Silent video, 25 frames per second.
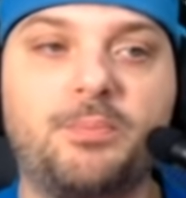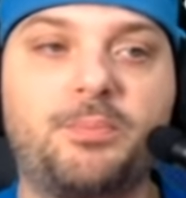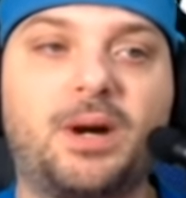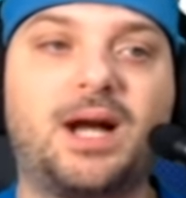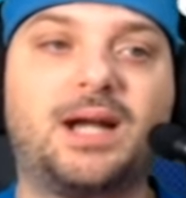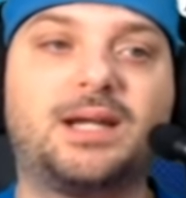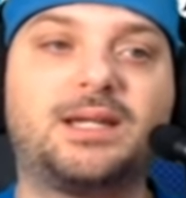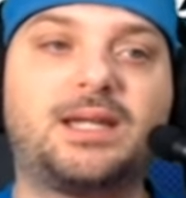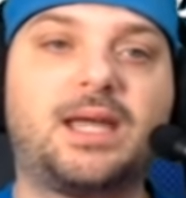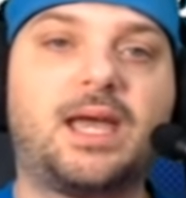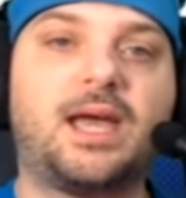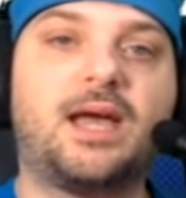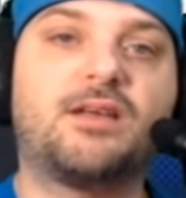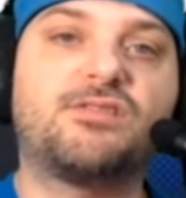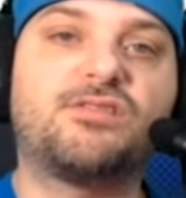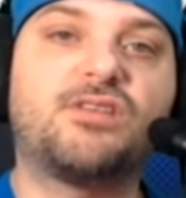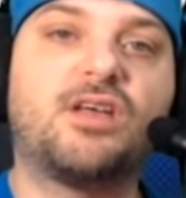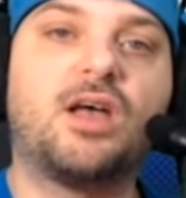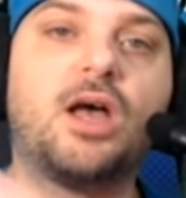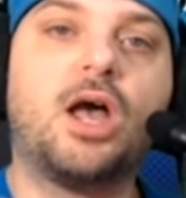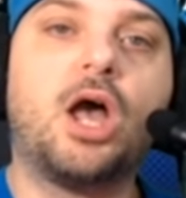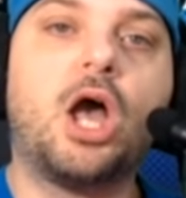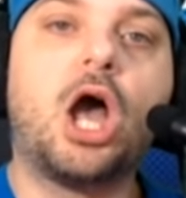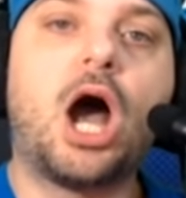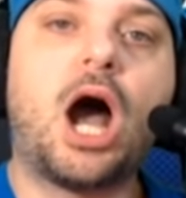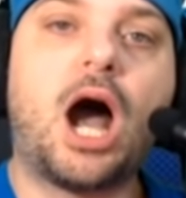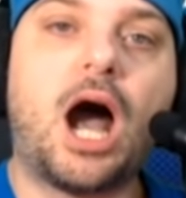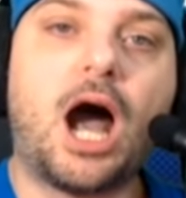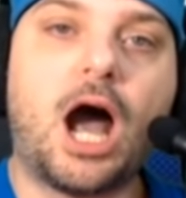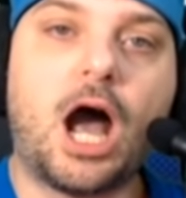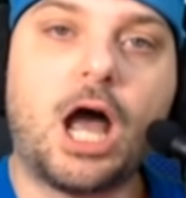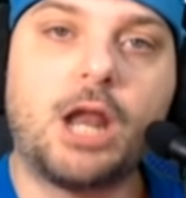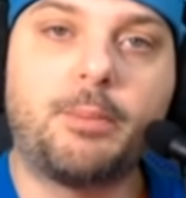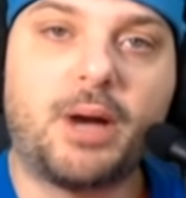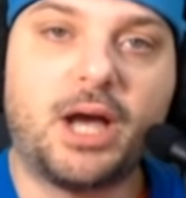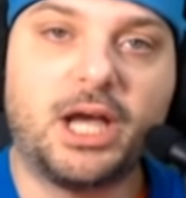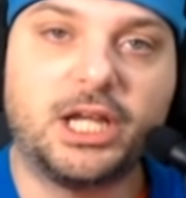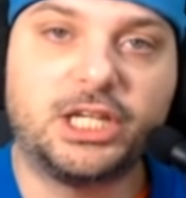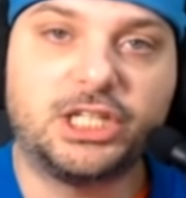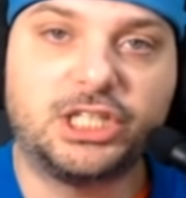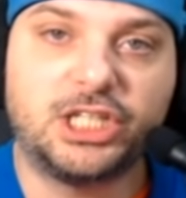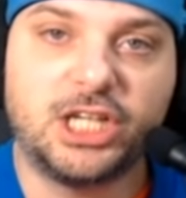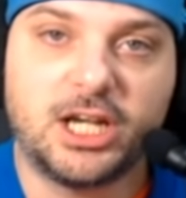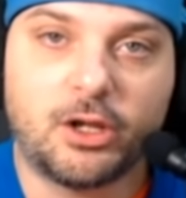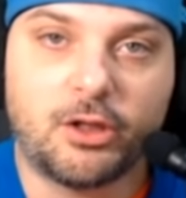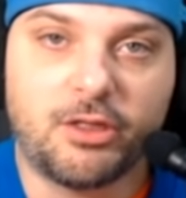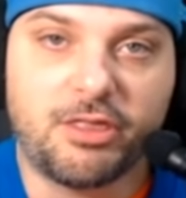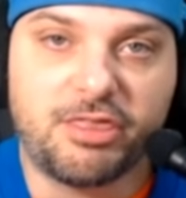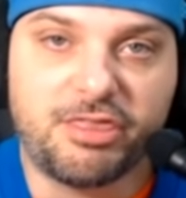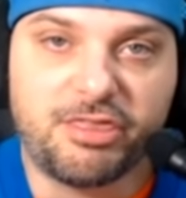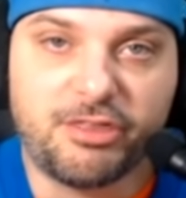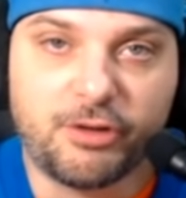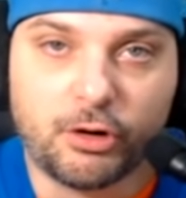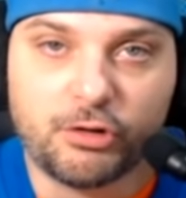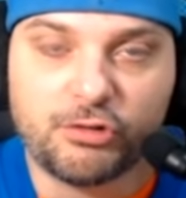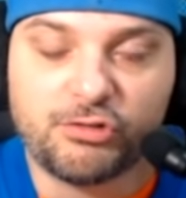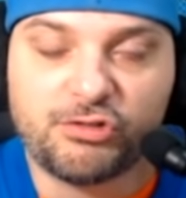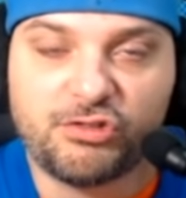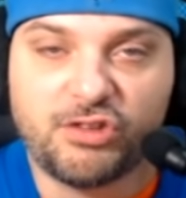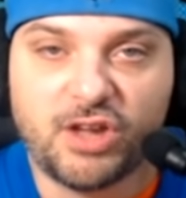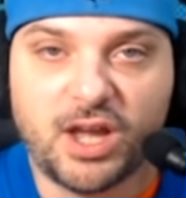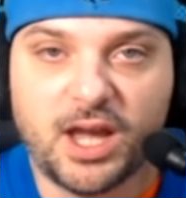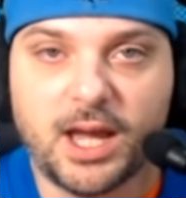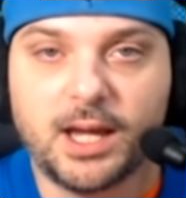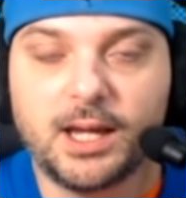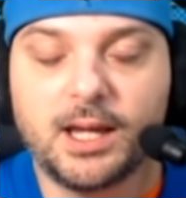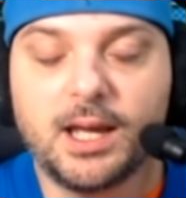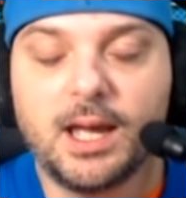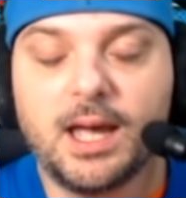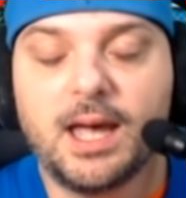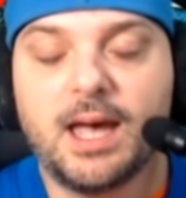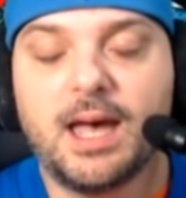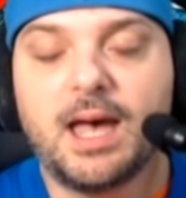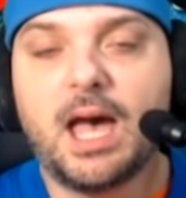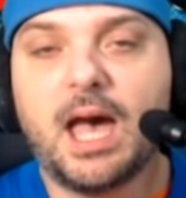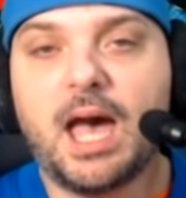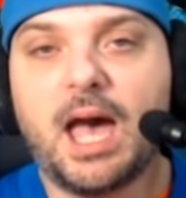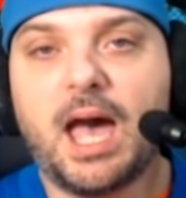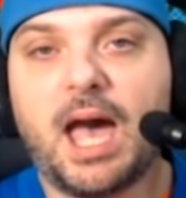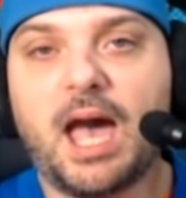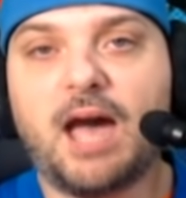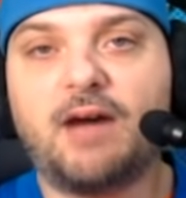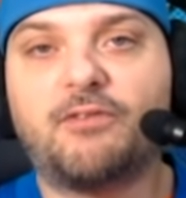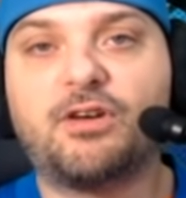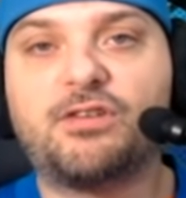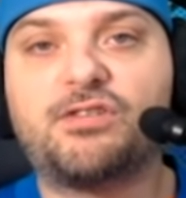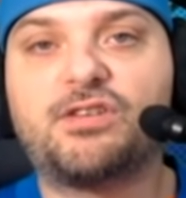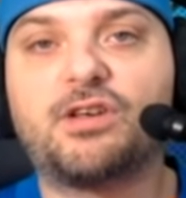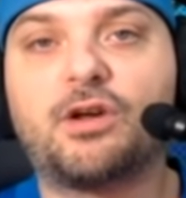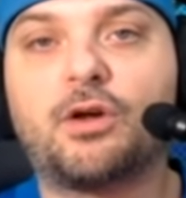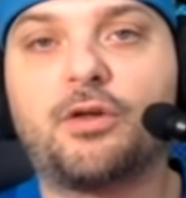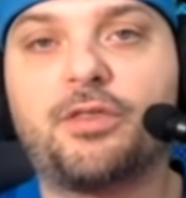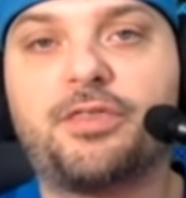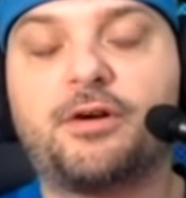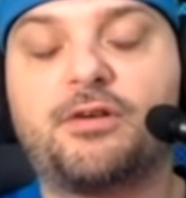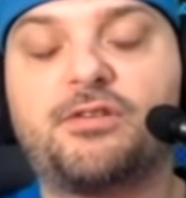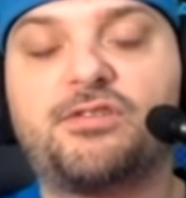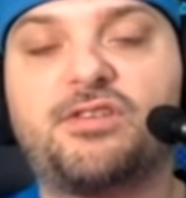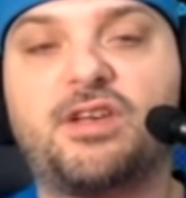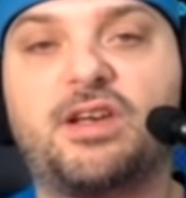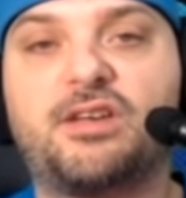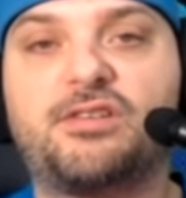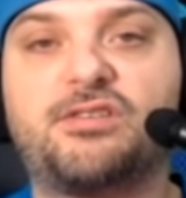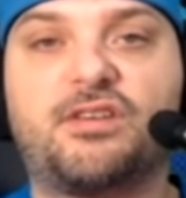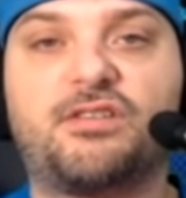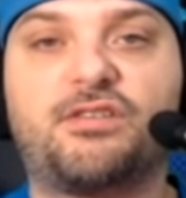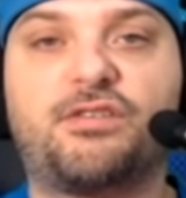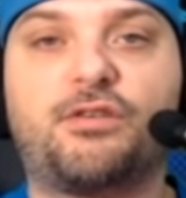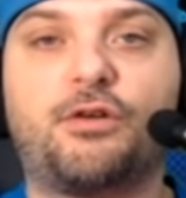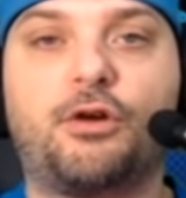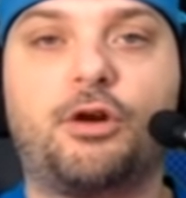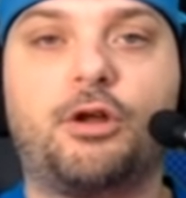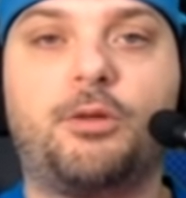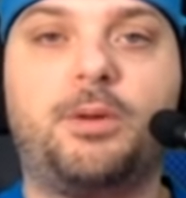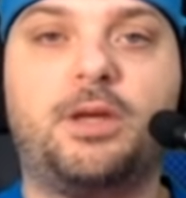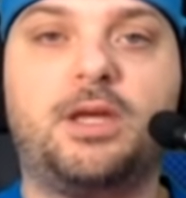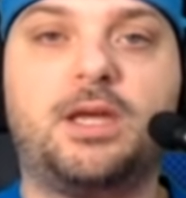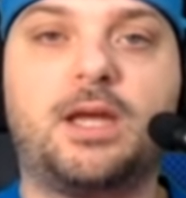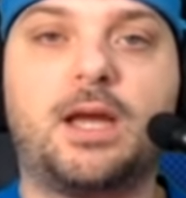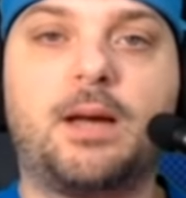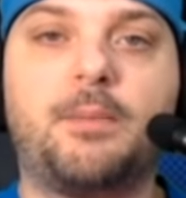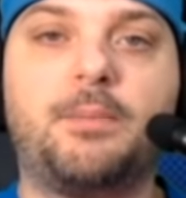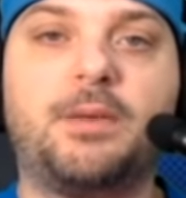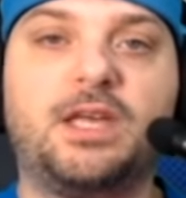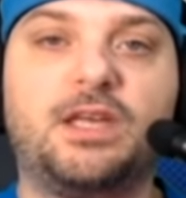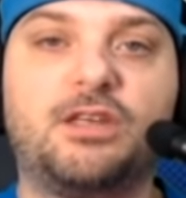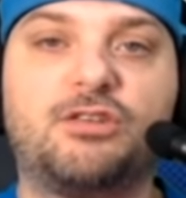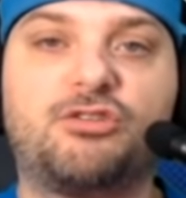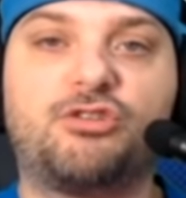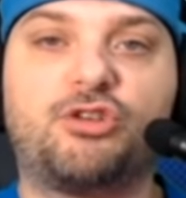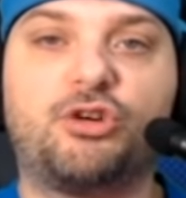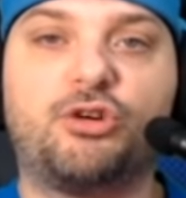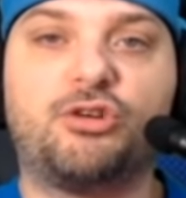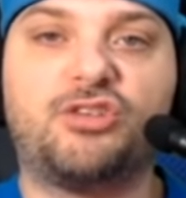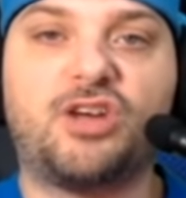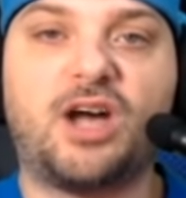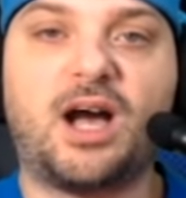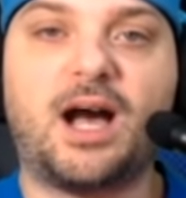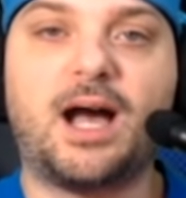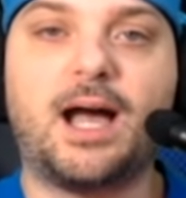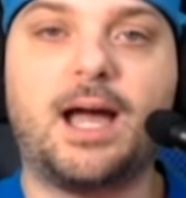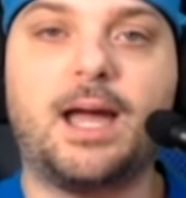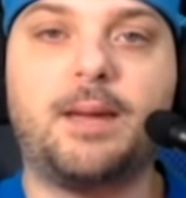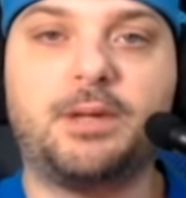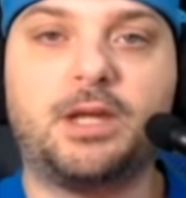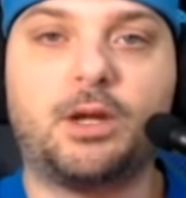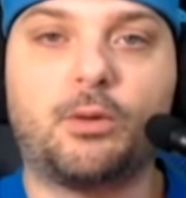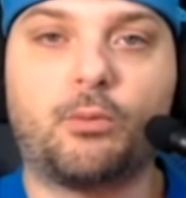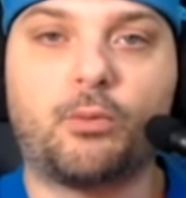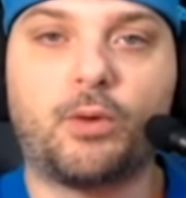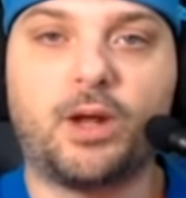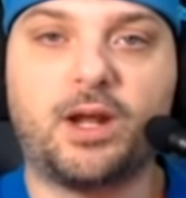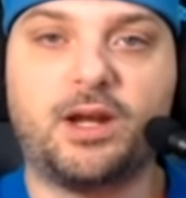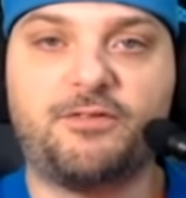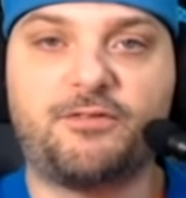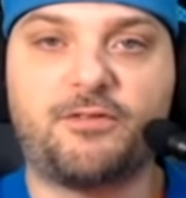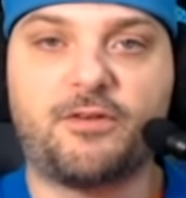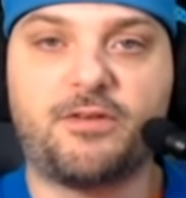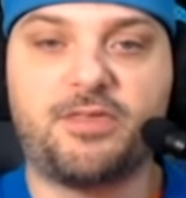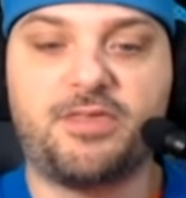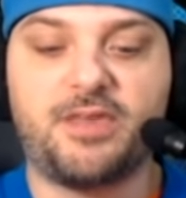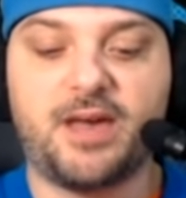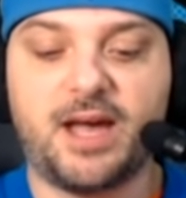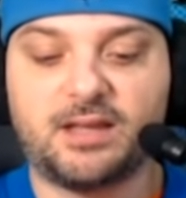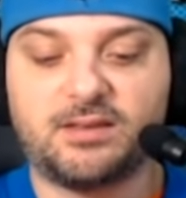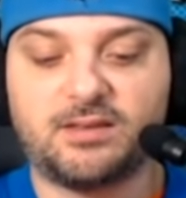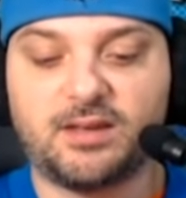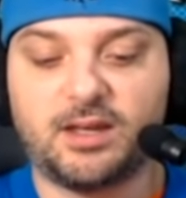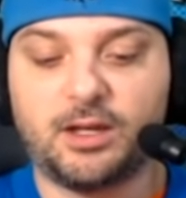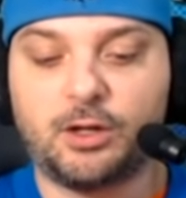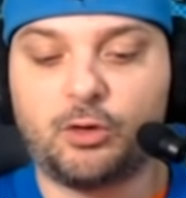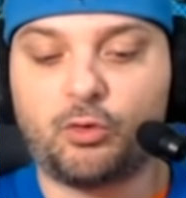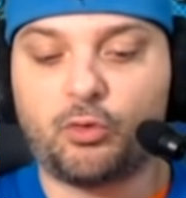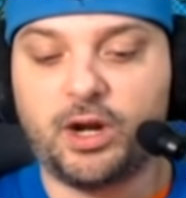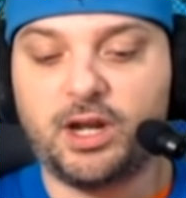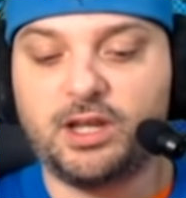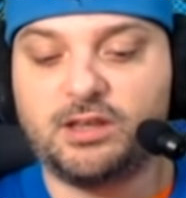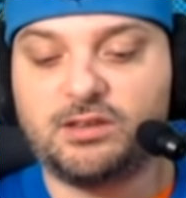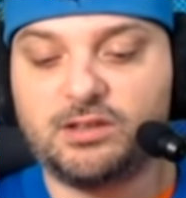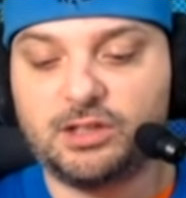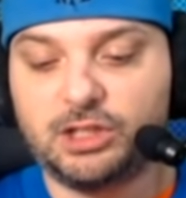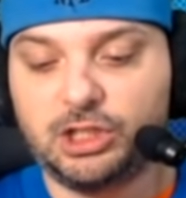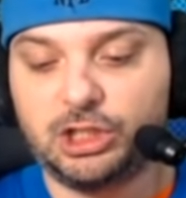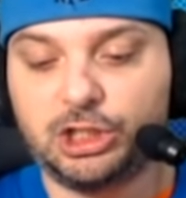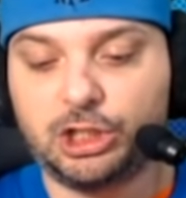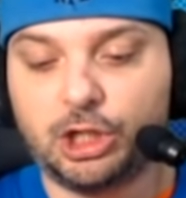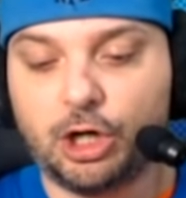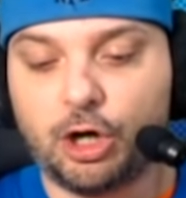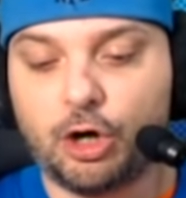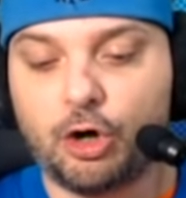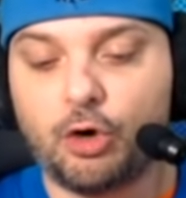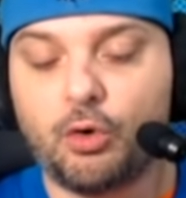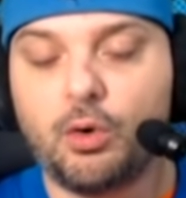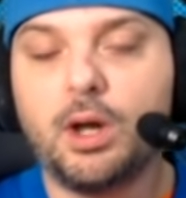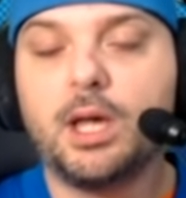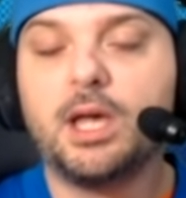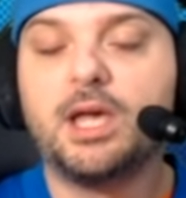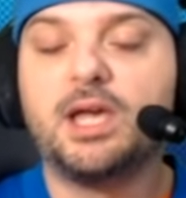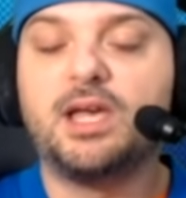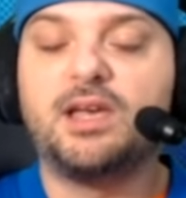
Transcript: podcast on my channel Thursday, every single Thursday at 6:30 p.m. Eastern time. Get ready for that. A great show.